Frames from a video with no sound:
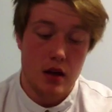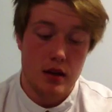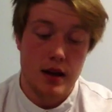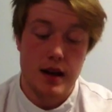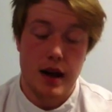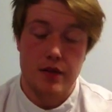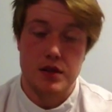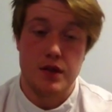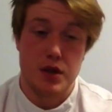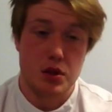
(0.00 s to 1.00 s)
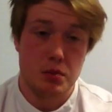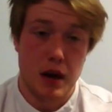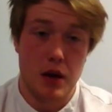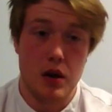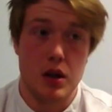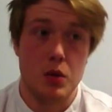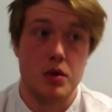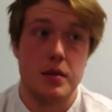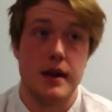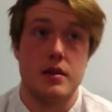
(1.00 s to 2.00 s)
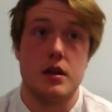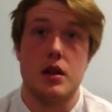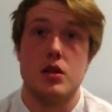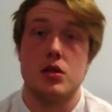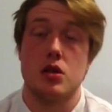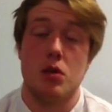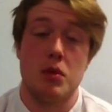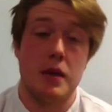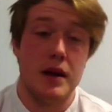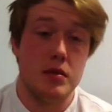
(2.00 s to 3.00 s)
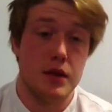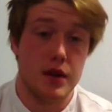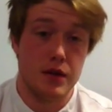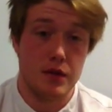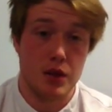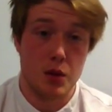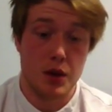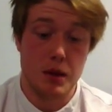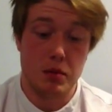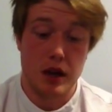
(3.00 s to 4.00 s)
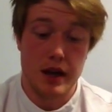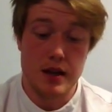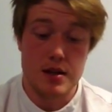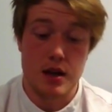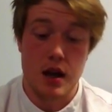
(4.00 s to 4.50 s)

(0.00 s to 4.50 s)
didn't have sufficient power, you wouldn't be able to stop momentum of the running players,